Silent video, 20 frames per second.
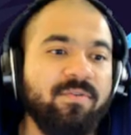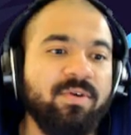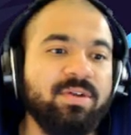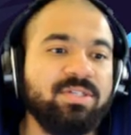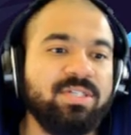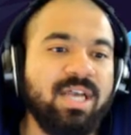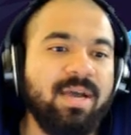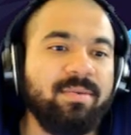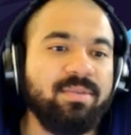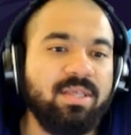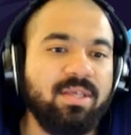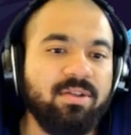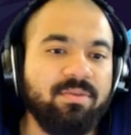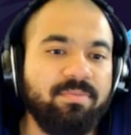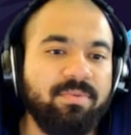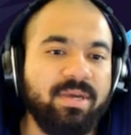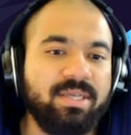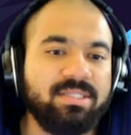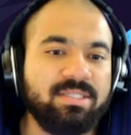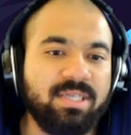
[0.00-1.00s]
for a job at the other
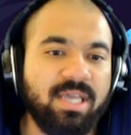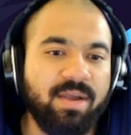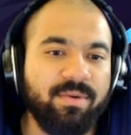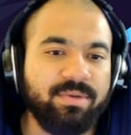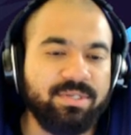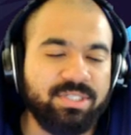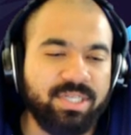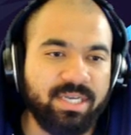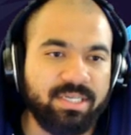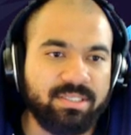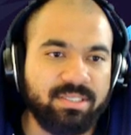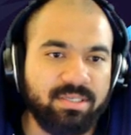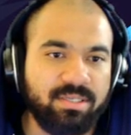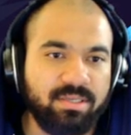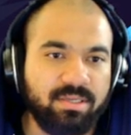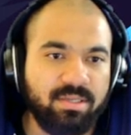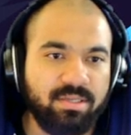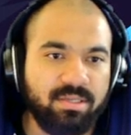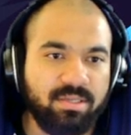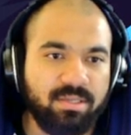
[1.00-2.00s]
place and got rejected.
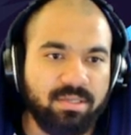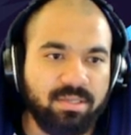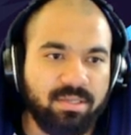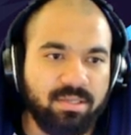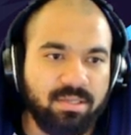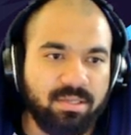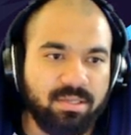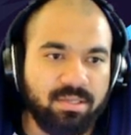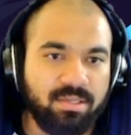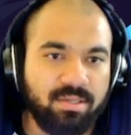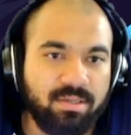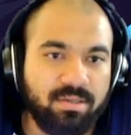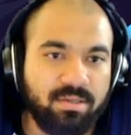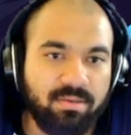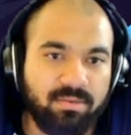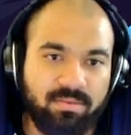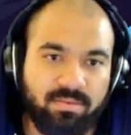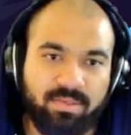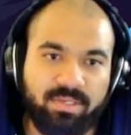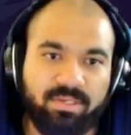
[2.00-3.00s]

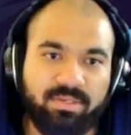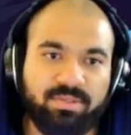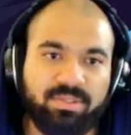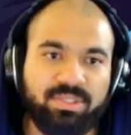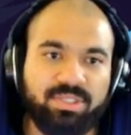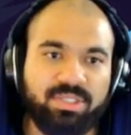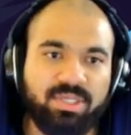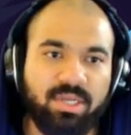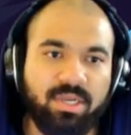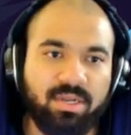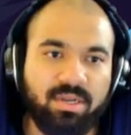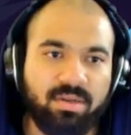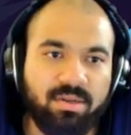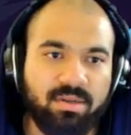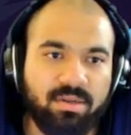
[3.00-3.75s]
Well, shit.